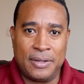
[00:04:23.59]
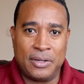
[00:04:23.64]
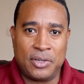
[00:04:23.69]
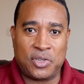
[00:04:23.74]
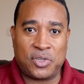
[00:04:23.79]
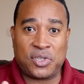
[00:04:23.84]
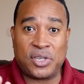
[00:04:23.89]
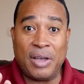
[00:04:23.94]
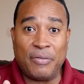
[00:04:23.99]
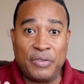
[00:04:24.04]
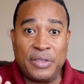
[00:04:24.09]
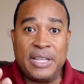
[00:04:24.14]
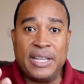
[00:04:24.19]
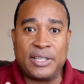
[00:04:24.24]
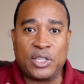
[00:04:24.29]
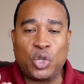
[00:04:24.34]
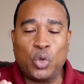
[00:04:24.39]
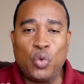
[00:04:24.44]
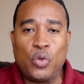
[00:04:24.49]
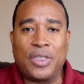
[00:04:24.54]

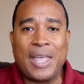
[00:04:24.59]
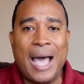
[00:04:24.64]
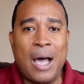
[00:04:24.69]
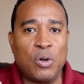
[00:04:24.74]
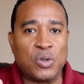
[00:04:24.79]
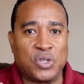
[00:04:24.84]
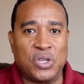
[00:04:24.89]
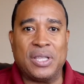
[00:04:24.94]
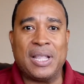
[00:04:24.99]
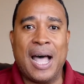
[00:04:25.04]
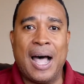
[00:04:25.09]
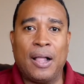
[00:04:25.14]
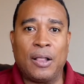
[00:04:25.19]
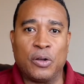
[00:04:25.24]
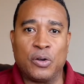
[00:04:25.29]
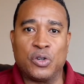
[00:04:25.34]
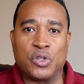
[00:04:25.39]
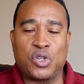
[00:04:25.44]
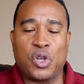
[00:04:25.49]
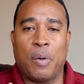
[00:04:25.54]

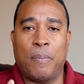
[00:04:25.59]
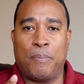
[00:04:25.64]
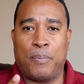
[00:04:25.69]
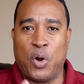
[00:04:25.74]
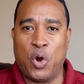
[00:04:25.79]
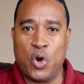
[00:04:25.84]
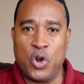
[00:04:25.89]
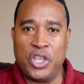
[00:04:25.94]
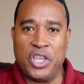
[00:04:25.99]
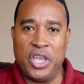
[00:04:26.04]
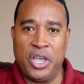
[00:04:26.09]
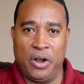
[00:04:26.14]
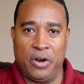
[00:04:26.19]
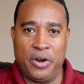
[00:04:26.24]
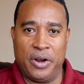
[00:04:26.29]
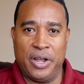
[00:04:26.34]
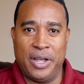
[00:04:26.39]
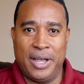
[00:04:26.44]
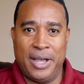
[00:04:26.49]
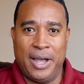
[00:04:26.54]
$72,000 per
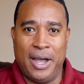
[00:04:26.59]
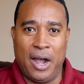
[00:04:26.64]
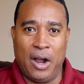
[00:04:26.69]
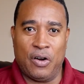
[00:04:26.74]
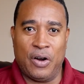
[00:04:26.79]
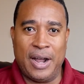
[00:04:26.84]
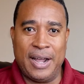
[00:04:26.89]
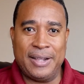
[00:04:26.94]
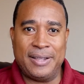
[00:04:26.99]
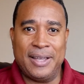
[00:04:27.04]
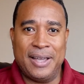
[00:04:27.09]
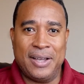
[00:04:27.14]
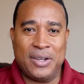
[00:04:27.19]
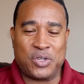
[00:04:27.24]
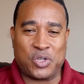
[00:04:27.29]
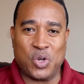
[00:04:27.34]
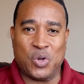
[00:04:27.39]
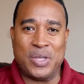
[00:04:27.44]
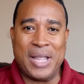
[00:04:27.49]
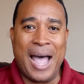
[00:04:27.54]
year, all right?
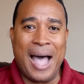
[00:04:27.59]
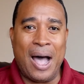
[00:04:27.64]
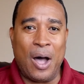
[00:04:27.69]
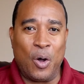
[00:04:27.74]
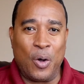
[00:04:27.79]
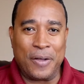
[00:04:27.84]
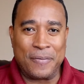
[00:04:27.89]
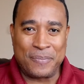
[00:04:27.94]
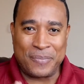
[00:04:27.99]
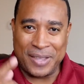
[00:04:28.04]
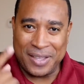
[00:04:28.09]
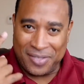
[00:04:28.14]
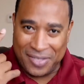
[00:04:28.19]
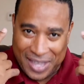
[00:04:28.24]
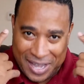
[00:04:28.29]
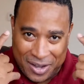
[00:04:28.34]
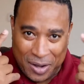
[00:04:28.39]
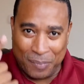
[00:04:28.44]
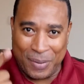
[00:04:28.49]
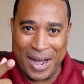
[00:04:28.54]
So now,
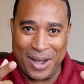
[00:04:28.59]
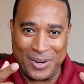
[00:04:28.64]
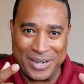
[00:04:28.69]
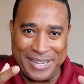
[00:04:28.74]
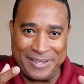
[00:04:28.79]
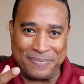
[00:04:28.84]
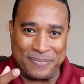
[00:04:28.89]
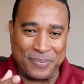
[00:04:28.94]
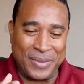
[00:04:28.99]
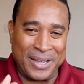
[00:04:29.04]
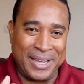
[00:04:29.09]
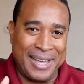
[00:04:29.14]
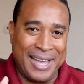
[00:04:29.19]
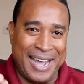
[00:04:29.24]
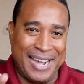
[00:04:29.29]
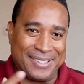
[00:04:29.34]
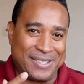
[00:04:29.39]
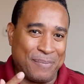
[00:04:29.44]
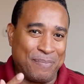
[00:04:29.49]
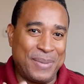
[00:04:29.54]
think about it.
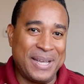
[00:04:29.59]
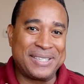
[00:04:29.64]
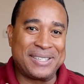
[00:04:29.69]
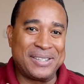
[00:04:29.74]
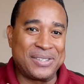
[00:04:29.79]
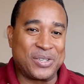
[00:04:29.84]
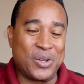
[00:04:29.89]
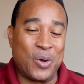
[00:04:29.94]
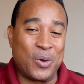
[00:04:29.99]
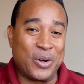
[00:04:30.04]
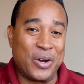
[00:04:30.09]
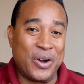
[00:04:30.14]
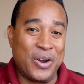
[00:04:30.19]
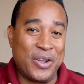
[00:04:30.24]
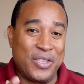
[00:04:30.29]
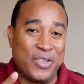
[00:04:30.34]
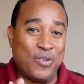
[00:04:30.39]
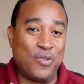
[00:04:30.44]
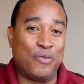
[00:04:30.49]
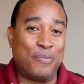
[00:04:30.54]
As a business owner,
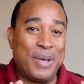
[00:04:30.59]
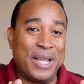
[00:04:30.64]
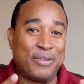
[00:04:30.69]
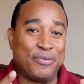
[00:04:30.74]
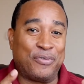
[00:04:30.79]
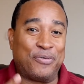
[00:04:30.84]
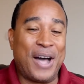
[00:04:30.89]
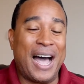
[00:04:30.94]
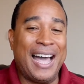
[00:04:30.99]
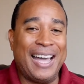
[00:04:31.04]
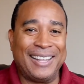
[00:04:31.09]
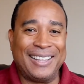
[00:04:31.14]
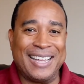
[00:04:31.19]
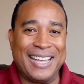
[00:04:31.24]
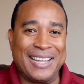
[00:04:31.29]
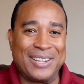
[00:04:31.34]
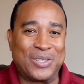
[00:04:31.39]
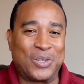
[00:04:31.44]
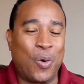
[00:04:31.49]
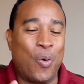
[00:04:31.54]
you've been
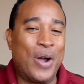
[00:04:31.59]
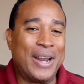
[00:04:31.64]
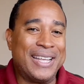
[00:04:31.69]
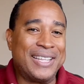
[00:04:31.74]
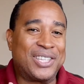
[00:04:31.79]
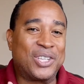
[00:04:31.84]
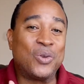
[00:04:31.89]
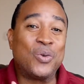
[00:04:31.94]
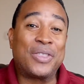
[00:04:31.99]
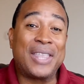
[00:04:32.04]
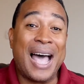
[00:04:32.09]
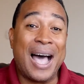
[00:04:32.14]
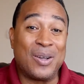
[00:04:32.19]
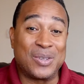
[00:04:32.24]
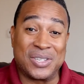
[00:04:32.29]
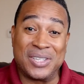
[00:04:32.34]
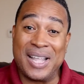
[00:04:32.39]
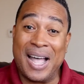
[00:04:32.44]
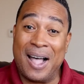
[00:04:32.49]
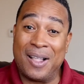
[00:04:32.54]
filing
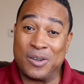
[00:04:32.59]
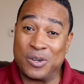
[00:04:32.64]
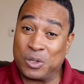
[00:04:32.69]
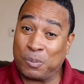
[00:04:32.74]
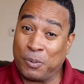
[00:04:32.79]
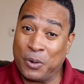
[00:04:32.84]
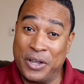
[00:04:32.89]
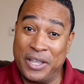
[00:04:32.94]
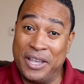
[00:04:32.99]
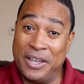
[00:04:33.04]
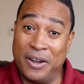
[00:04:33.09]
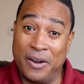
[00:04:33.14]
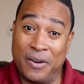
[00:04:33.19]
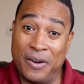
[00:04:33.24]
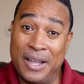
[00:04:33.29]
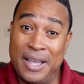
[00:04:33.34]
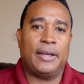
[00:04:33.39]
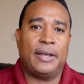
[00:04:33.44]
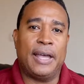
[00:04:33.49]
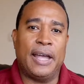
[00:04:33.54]
$22,000 per
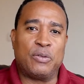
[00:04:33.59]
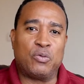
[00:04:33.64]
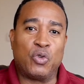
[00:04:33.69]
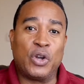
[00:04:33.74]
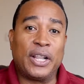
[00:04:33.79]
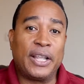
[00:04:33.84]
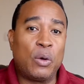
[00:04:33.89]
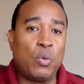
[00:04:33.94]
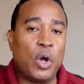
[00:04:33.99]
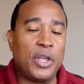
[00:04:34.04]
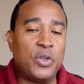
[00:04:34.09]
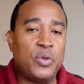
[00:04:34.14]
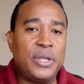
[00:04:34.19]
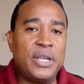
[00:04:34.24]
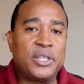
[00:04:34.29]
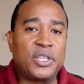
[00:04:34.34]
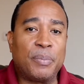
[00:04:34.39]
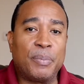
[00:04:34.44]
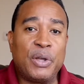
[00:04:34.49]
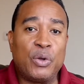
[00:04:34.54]
year, and really what you
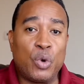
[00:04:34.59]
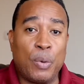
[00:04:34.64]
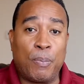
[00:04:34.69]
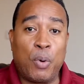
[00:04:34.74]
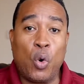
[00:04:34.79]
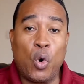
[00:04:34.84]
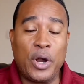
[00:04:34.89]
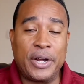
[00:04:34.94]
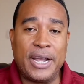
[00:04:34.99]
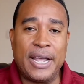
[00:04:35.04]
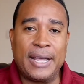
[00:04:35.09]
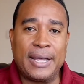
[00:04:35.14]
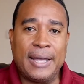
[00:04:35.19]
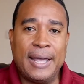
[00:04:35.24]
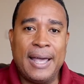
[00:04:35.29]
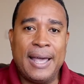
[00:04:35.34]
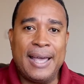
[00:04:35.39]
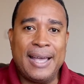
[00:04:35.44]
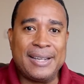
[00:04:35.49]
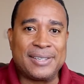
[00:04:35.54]
need to be reporting
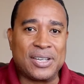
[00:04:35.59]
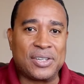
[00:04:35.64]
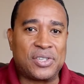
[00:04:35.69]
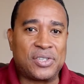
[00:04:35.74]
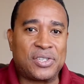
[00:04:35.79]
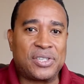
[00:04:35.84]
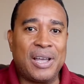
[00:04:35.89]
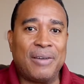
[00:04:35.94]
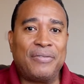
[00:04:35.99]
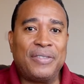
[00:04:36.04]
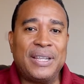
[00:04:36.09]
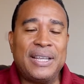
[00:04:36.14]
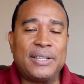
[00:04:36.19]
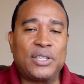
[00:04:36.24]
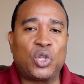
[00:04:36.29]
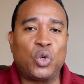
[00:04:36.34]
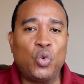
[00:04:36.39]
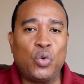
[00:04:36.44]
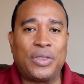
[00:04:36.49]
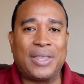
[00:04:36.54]
is a
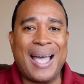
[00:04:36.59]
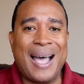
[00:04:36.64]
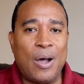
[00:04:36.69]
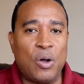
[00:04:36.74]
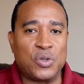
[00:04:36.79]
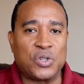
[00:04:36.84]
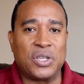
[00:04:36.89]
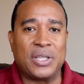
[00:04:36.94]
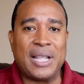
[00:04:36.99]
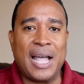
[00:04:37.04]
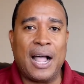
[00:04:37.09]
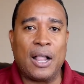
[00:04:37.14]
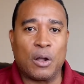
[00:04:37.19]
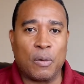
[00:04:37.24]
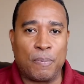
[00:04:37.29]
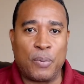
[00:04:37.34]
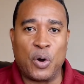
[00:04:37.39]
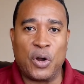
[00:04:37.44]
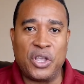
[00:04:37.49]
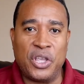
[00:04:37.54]

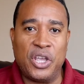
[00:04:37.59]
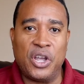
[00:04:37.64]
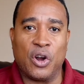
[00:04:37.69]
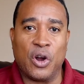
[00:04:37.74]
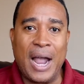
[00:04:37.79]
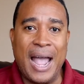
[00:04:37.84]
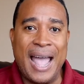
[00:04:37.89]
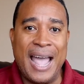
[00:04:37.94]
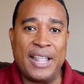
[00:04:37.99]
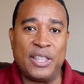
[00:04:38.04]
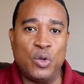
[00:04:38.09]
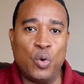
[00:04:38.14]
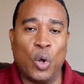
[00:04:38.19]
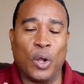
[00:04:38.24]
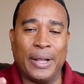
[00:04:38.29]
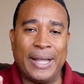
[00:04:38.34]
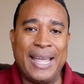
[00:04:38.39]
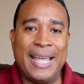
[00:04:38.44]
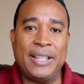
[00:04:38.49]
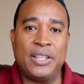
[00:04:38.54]
$72,000 per year
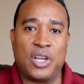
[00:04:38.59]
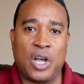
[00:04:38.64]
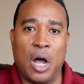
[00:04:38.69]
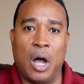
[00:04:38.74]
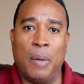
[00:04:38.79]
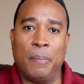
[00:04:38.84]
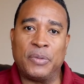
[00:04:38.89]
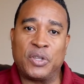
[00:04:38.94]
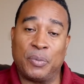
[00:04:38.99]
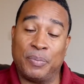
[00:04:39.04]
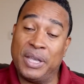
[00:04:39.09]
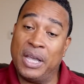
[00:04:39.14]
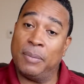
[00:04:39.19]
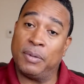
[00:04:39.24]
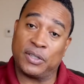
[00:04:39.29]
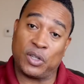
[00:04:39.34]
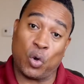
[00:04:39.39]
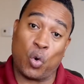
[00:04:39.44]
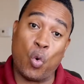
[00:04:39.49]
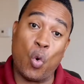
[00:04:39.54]
annual income to be
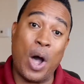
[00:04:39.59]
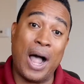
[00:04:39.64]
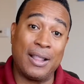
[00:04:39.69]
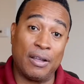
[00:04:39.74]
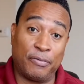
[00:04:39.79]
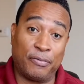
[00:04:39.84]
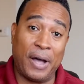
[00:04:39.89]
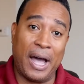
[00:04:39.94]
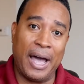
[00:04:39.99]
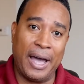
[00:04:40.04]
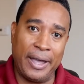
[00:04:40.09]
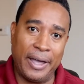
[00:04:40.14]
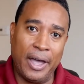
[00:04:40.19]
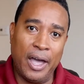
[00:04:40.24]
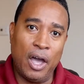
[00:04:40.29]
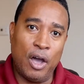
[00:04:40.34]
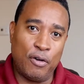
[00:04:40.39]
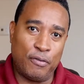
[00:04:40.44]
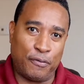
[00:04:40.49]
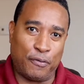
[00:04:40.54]
able to qualify
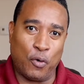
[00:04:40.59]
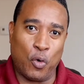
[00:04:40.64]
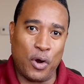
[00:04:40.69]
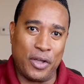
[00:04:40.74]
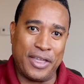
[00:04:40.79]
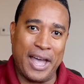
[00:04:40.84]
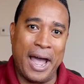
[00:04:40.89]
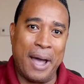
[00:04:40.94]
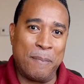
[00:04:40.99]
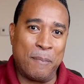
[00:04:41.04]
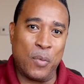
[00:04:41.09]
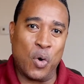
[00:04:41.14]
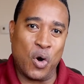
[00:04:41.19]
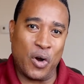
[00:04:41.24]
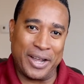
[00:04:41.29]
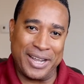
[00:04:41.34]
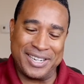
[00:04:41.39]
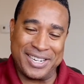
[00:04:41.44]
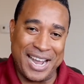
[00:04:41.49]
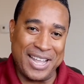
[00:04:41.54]
for that
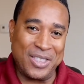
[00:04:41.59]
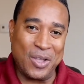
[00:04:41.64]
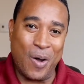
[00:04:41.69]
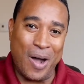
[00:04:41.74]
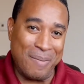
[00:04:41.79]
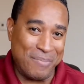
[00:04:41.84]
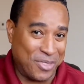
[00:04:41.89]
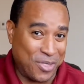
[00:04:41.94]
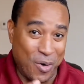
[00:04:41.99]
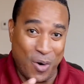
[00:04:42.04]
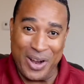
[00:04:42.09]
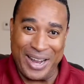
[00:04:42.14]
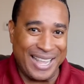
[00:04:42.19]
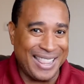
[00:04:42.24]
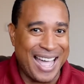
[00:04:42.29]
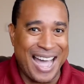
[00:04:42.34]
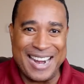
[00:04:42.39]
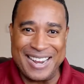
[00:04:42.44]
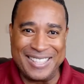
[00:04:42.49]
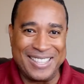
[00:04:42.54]
mortgage. I know I'm throwing a
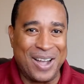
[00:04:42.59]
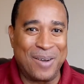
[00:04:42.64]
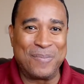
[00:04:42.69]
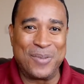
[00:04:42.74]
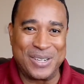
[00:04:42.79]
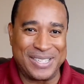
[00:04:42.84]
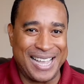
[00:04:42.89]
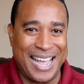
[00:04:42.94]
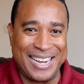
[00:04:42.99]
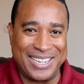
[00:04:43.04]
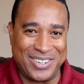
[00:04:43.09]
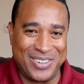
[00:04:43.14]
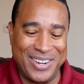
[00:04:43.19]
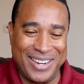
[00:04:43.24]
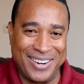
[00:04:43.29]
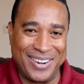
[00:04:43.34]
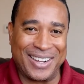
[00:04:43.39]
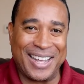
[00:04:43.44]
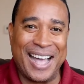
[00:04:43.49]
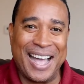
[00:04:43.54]
lot of numbers at you
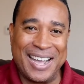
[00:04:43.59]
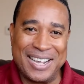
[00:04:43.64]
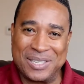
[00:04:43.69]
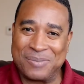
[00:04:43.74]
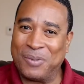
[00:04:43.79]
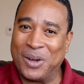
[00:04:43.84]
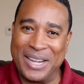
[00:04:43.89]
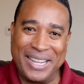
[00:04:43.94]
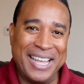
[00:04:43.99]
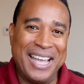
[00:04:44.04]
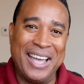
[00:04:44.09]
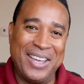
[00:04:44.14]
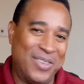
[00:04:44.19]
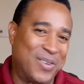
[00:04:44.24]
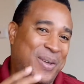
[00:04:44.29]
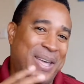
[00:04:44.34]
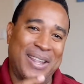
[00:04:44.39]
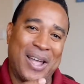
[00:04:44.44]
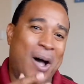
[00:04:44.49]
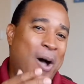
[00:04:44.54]
here, guys, but
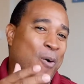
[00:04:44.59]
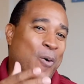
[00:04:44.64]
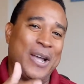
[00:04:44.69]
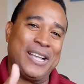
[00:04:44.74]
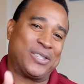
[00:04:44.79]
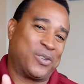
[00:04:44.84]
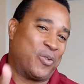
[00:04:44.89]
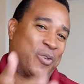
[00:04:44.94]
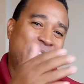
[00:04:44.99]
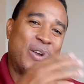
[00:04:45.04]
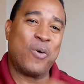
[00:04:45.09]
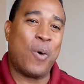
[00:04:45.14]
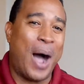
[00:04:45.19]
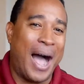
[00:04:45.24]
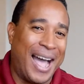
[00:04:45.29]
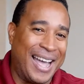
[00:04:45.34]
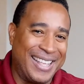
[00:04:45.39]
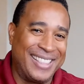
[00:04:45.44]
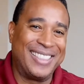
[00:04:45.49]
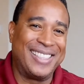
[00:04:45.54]
you can always
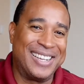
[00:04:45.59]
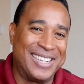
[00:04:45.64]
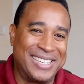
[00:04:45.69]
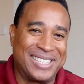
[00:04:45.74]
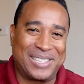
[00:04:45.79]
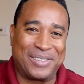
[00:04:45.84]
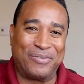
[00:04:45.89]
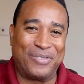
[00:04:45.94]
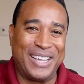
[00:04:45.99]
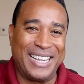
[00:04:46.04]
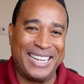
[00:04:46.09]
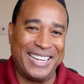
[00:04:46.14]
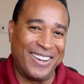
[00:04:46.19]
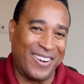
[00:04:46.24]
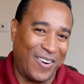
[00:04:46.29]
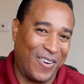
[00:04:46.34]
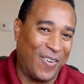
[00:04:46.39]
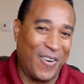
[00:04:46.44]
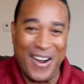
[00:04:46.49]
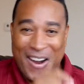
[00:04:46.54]
rewind this
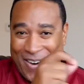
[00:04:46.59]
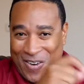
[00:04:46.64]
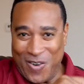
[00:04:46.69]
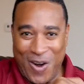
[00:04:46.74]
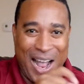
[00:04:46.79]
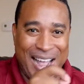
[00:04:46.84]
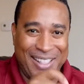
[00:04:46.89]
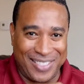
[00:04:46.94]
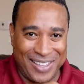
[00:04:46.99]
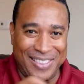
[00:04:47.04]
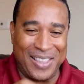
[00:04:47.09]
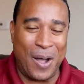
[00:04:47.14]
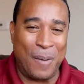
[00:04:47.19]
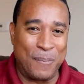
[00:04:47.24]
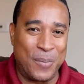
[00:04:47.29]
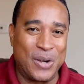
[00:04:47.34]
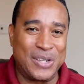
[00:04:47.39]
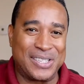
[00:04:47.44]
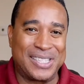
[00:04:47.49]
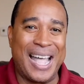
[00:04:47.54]
video, write the
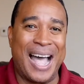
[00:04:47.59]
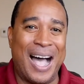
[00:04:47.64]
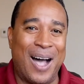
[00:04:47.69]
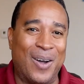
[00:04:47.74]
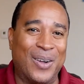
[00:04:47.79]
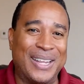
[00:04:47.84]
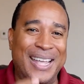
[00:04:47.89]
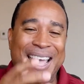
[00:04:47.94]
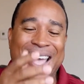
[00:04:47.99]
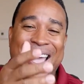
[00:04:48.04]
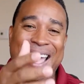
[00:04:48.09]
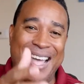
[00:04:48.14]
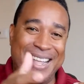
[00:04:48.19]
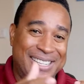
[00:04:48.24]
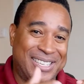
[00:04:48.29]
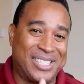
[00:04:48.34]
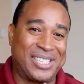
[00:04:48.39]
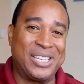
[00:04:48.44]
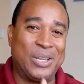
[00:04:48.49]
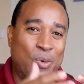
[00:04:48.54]
numbers down,
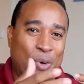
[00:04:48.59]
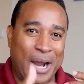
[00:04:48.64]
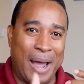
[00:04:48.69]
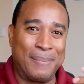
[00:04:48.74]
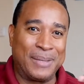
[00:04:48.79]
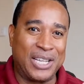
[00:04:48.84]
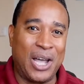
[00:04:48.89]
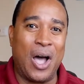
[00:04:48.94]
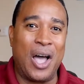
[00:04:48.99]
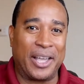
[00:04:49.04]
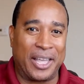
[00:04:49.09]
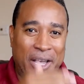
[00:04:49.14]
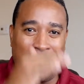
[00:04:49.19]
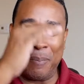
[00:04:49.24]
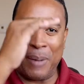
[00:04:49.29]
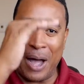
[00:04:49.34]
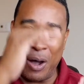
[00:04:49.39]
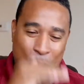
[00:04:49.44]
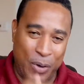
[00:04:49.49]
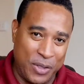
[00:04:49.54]
and see what I'm talking
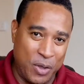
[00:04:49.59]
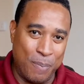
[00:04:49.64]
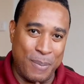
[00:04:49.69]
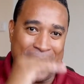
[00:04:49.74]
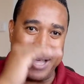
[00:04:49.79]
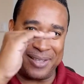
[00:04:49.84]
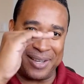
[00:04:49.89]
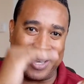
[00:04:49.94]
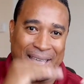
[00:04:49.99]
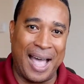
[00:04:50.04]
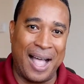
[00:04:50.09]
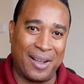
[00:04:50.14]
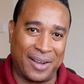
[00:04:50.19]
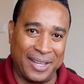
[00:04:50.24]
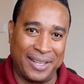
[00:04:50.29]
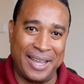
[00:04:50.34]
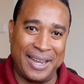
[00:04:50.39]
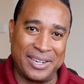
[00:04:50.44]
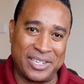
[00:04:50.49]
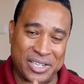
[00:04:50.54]
about when you make the
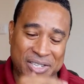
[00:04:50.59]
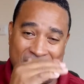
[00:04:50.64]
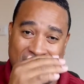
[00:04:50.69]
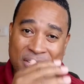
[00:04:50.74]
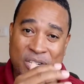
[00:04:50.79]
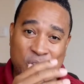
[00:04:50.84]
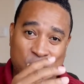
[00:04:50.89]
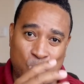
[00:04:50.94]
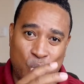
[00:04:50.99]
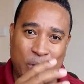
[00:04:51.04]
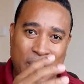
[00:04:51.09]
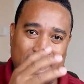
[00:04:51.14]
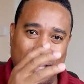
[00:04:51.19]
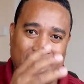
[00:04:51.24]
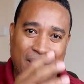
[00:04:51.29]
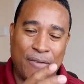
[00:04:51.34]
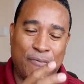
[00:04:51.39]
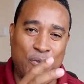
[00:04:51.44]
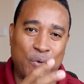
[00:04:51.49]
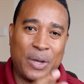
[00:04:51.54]
calculations. I just want to
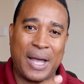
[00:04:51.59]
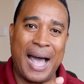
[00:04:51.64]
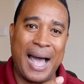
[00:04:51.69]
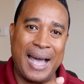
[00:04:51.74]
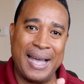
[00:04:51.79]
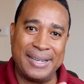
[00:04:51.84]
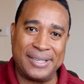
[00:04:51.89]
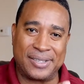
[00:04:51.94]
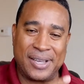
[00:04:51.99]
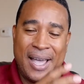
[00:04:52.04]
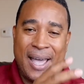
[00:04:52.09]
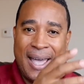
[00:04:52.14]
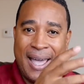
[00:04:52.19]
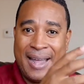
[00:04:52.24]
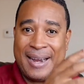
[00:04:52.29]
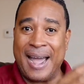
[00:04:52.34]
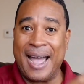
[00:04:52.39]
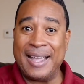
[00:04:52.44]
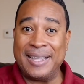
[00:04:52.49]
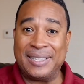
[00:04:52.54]
give you guys
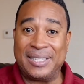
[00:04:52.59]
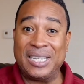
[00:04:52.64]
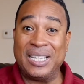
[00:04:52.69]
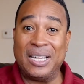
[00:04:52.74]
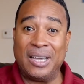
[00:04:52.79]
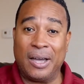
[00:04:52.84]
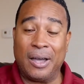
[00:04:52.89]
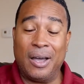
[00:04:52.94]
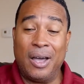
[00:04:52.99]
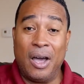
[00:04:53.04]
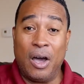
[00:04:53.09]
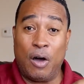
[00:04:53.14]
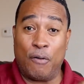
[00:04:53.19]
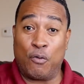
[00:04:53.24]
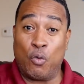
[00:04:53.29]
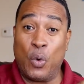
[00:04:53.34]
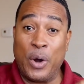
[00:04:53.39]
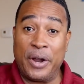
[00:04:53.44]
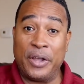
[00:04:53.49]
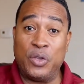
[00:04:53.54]
an idea
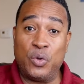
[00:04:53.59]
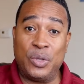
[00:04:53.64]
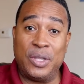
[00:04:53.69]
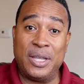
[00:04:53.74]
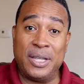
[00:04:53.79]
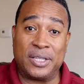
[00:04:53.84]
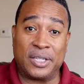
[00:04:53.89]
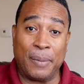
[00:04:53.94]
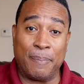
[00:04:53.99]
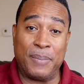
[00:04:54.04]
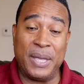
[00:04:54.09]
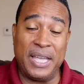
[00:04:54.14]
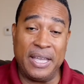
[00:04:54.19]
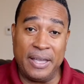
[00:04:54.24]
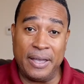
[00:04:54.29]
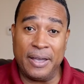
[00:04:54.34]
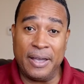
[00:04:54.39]
of where you need to be.